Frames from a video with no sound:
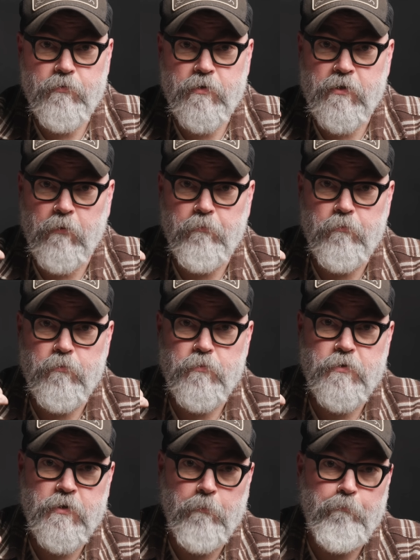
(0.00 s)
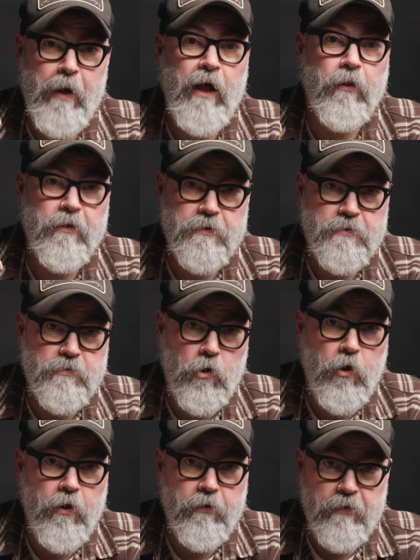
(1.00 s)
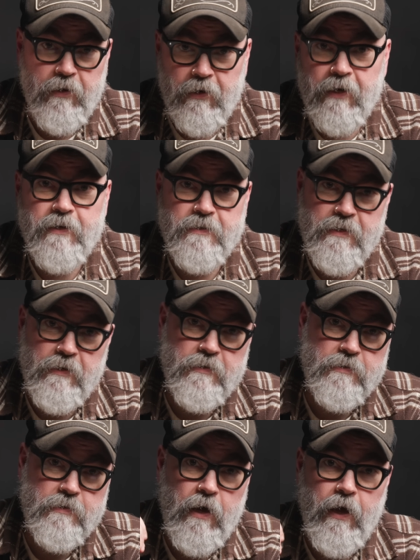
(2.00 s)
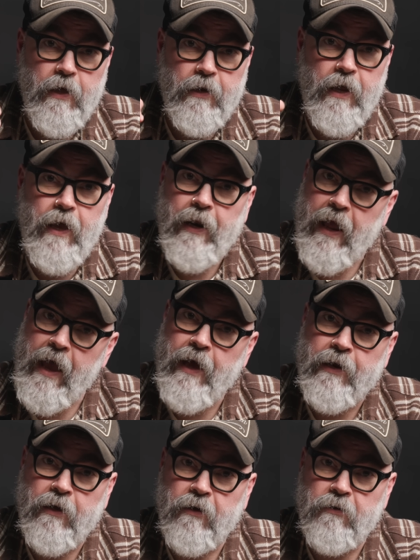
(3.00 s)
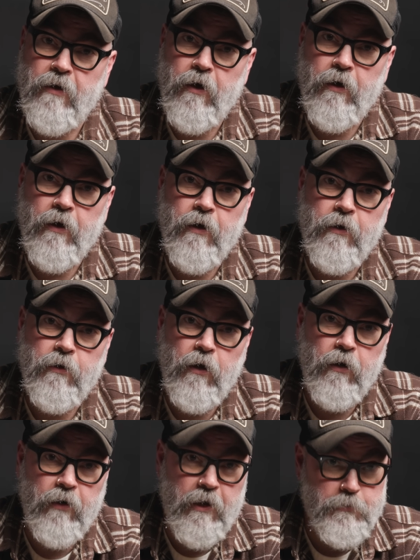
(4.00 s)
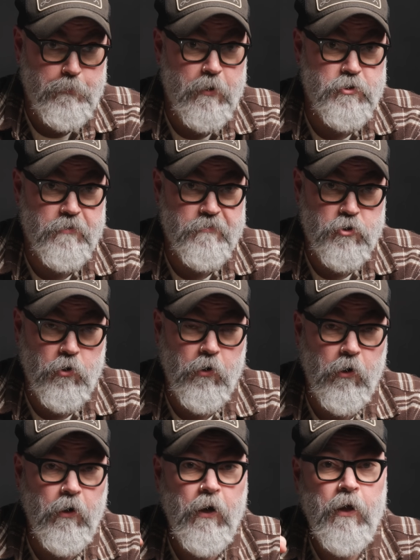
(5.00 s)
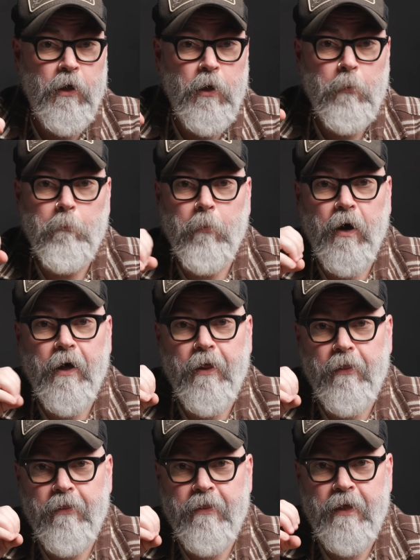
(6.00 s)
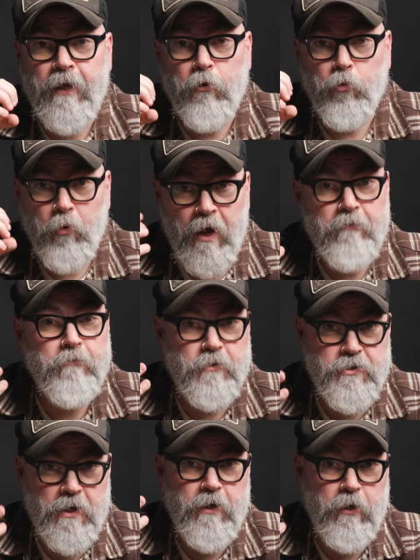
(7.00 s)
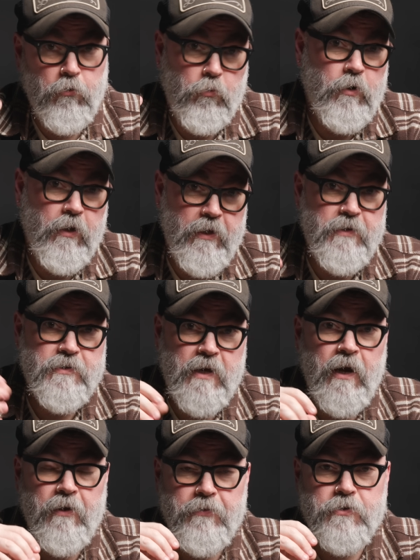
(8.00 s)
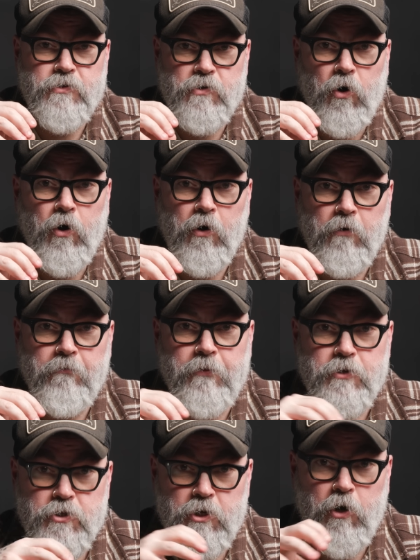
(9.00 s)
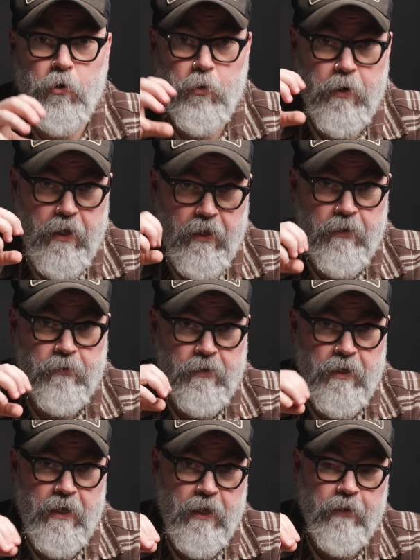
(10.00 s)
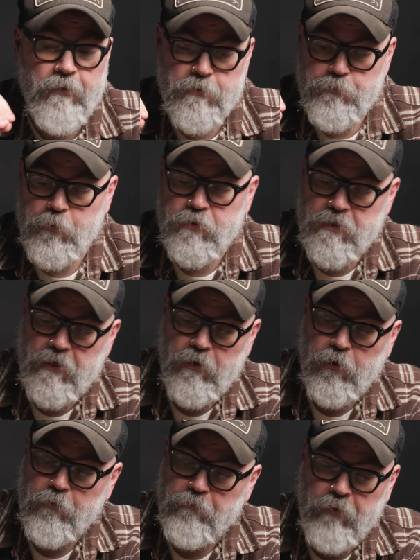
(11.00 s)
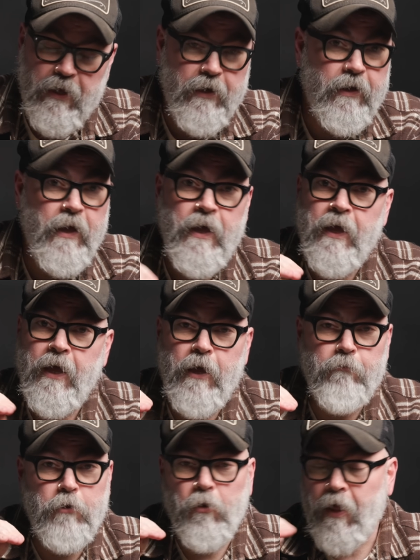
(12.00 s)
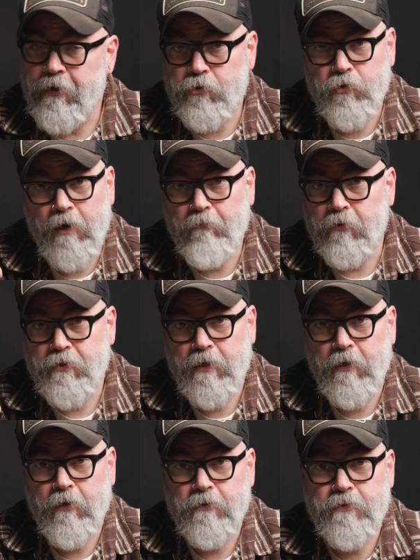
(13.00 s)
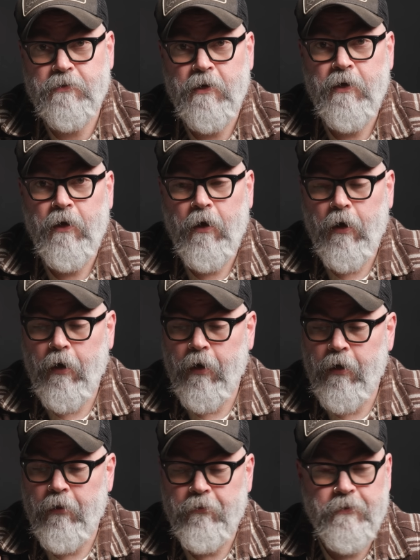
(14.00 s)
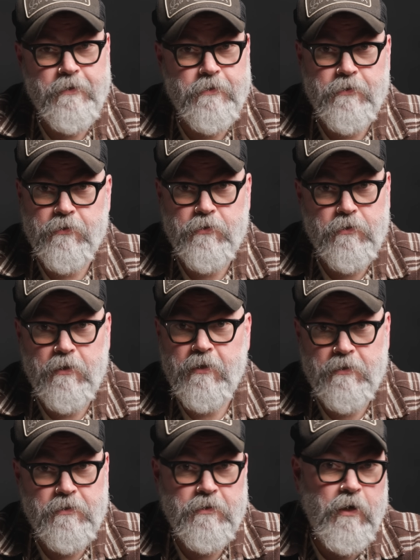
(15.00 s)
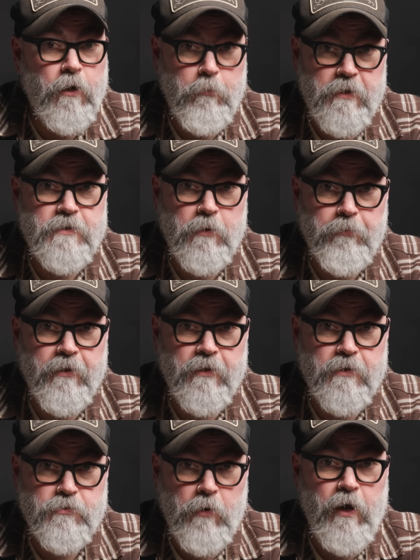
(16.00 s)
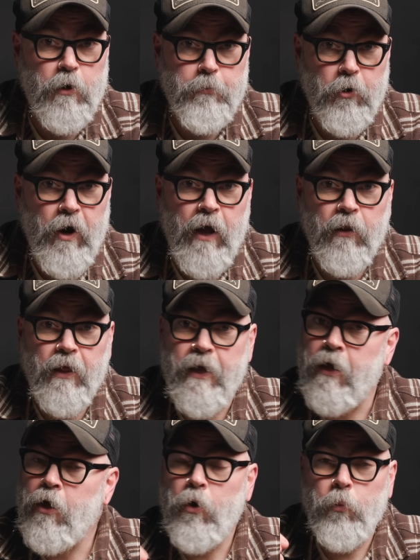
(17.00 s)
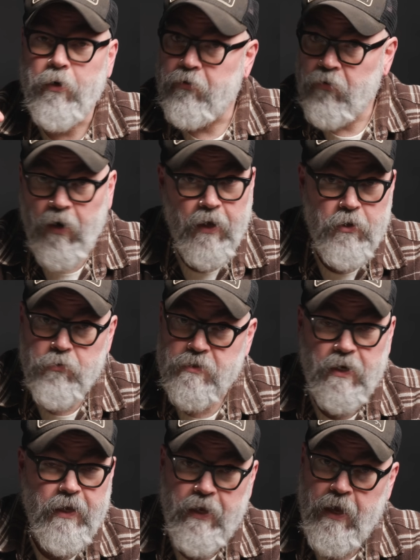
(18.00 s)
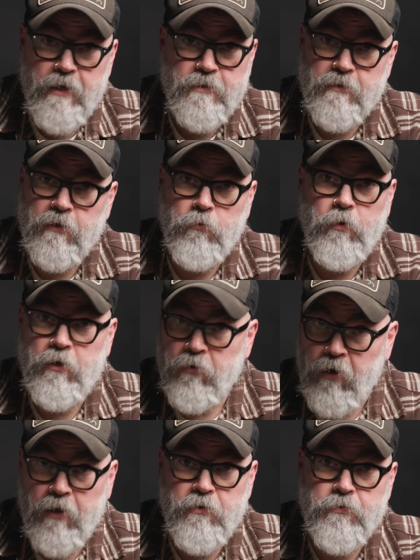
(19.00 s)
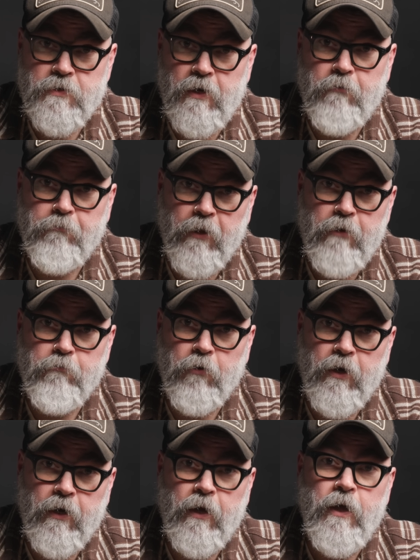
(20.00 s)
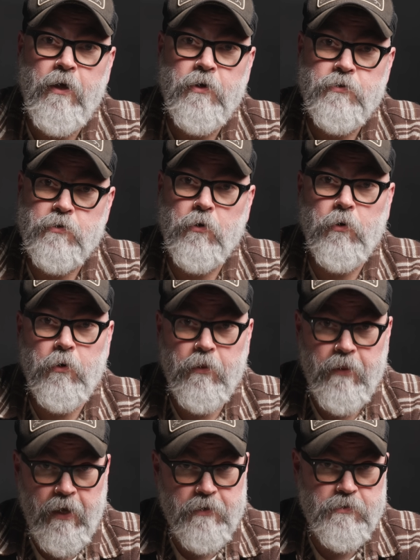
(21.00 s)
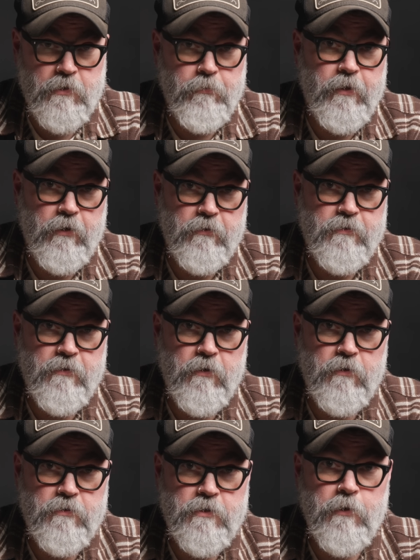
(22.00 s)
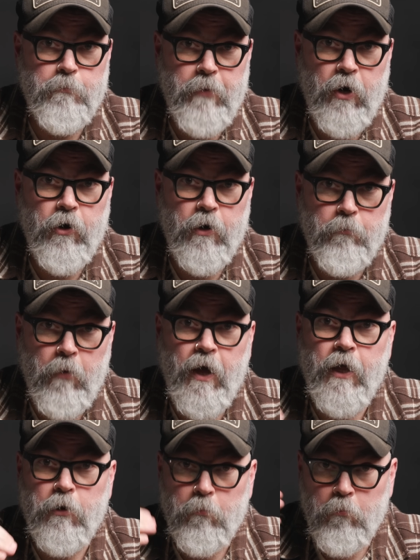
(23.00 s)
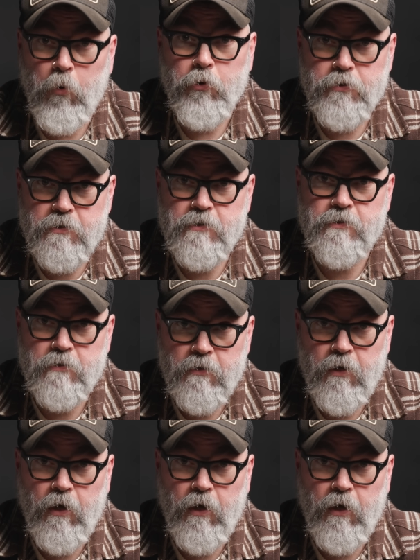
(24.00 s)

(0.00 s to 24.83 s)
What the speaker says: some balance on the nicotine side and adding a nice punch of sugar, but the red Virginia really is kind of the star of the show in this particular flake. If you like straight Virginias, this is going to be something that's right up your alley. We do not use any casing, we do not use any flavoring, so that is something to bear in mind. Most